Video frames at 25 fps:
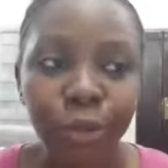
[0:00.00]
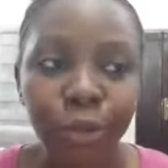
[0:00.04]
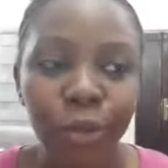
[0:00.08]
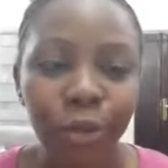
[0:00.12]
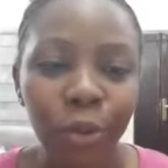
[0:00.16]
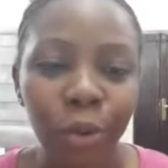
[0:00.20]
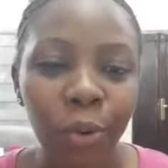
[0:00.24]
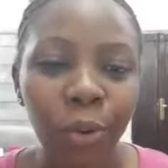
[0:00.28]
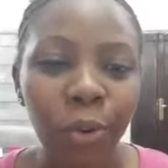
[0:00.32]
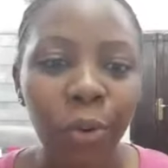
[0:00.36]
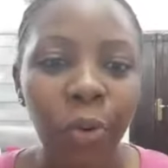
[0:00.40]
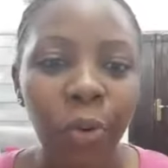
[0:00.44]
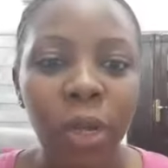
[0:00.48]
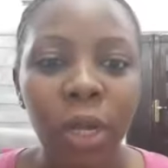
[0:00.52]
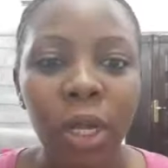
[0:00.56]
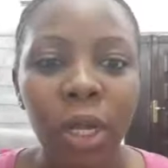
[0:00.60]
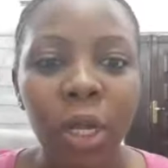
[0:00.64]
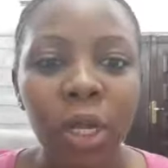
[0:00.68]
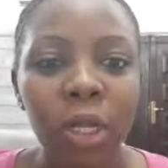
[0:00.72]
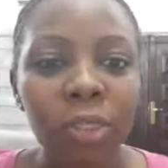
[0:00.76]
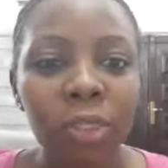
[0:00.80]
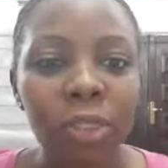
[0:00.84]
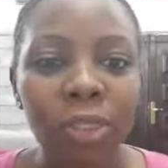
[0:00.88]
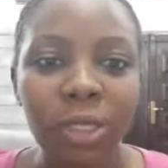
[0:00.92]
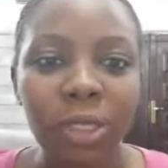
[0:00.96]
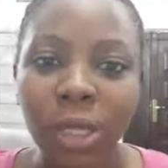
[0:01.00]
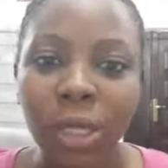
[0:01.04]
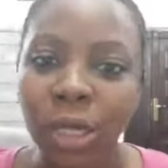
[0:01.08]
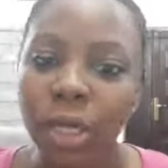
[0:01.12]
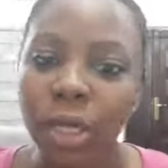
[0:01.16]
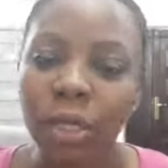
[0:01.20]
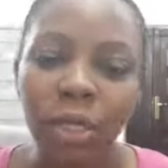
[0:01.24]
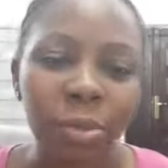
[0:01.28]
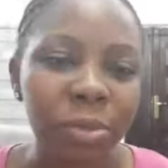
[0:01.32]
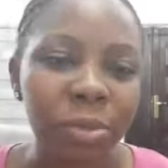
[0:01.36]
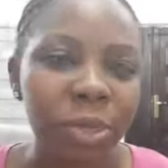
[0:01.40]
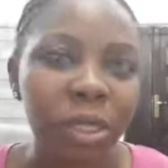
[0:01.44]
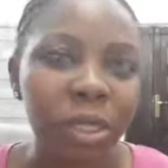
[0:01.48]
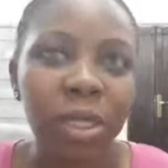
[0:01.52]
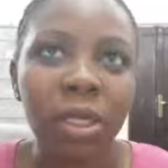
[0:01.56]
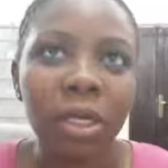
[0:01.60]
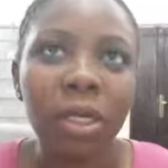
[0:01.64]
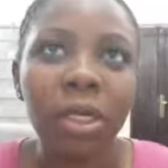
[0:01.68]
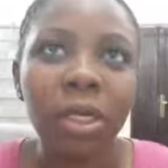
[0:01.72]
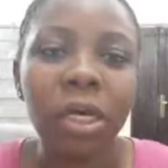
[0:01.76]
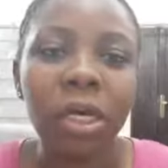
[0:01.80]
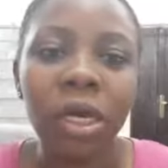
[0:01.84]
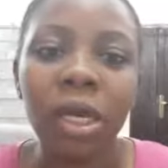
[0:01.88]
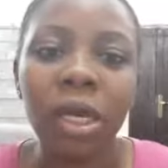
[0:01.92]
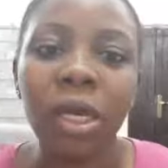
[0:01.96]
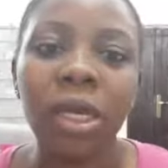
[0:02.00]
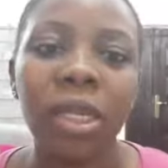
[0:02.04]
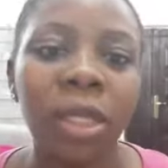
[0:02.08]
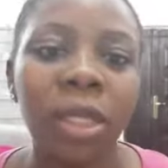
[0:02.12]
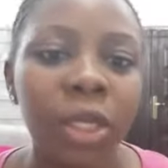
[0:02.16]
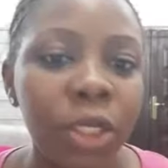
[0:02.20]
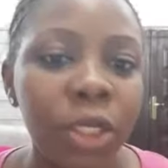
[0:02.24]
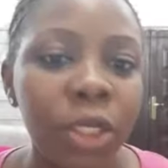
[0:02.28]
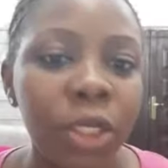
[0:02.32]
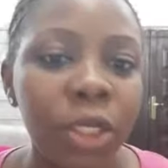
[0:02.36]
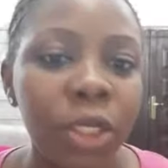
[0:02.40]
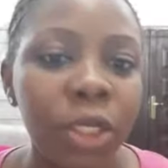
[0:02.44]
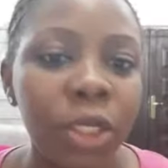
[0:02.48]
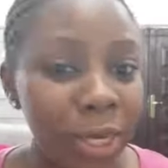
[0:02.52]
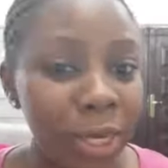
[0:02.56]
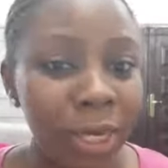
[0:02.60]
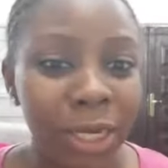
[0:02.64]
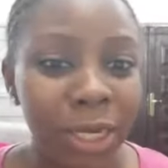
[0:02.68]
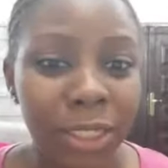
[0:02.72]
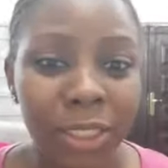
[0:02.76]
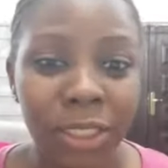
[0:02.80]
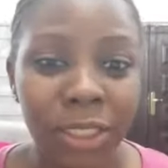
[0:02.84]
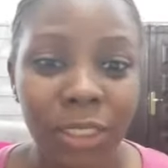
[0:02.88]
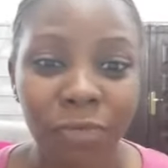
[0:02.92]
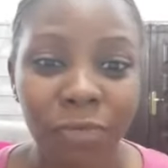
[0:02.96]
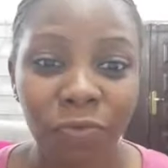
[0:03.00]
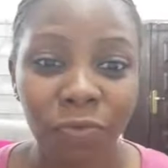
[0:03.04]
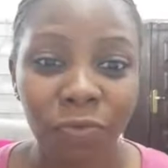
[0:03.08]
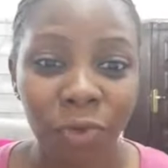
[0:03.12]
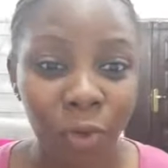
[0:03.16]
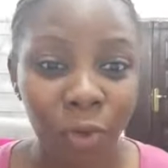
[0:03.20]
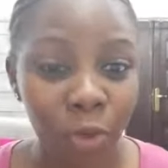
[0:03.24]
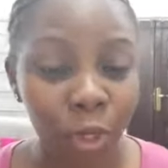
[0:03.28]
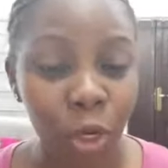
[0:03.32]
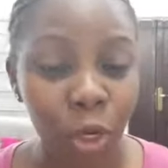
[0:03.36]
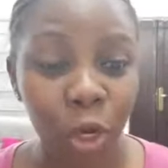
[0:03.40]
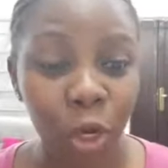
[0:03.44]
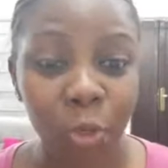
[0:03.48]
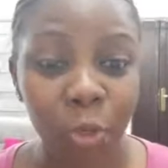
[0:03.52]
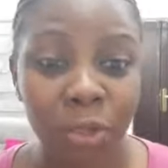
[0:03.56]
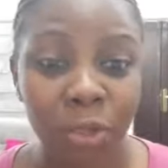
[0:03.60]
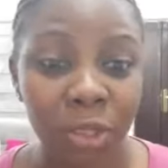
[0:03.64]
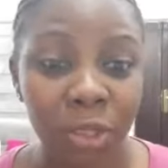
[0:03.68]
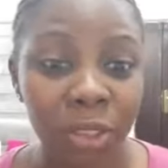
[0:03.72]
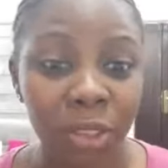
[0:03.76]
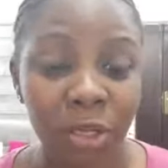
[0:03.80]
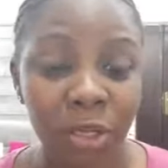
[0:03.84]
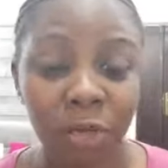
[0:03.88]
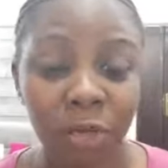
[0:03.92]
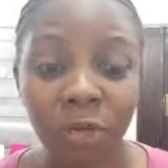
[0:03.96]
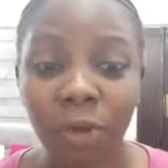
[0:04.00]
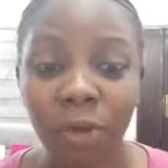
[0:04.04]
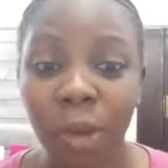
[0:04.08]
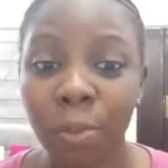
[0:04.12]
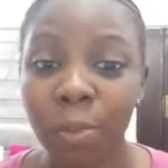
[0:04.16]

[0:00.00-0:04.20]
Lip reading: So here in Nigeria, it's very competitive.